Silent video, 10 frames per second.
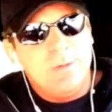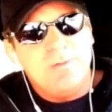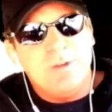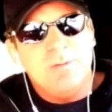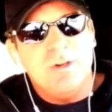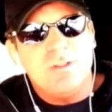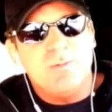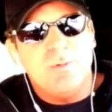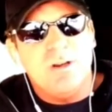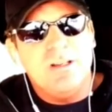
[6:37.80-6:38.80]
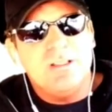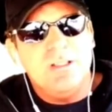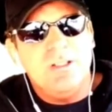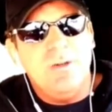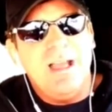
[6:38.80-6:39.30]
but for the most
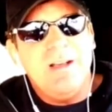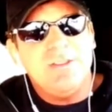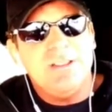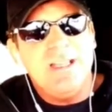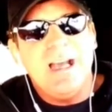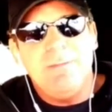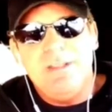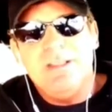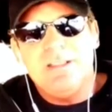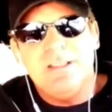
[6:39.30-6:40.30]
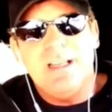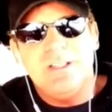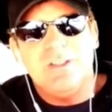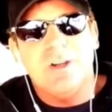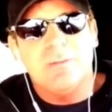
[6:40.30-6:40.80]
part, you have to tap into
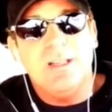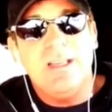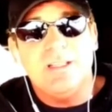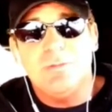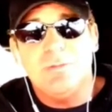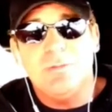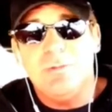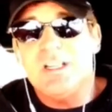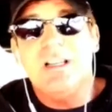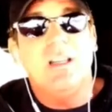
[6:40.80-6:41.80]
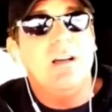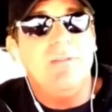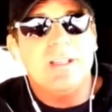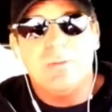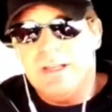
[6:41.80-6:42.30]
that dark place, which I
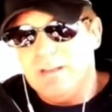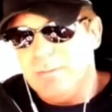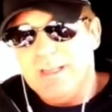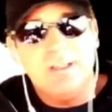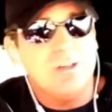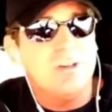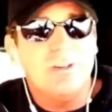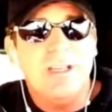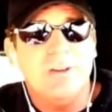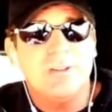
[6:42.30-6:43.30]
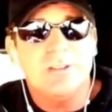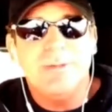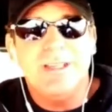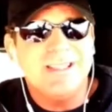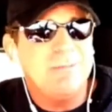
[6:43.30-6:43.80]
love. That's why I love playing the darker
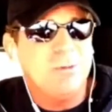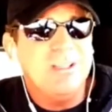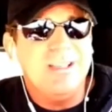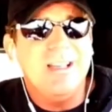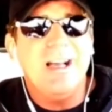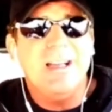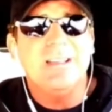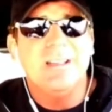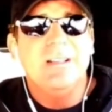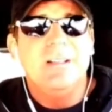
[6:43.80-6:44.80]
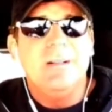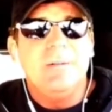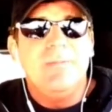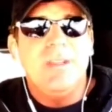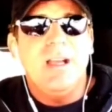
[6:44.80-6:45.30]
characters, because I'm really not
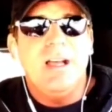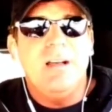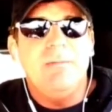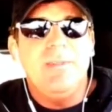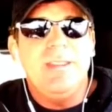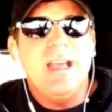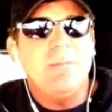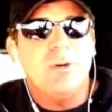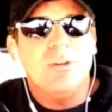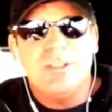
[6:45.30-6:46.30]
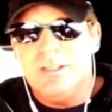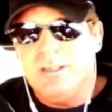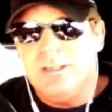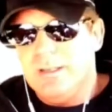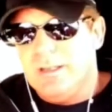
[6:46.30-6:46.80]
that person.
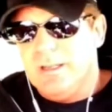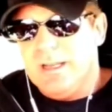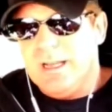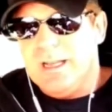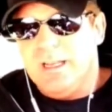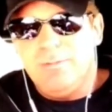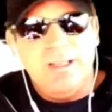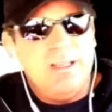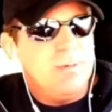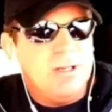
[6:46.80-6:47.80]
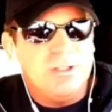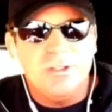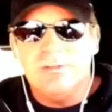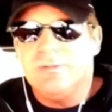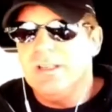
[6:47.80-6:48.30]
I love playing
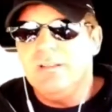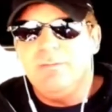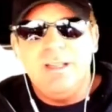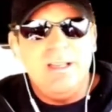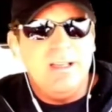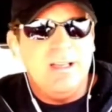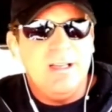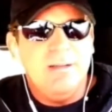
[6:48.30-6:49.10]
Punisher, love playing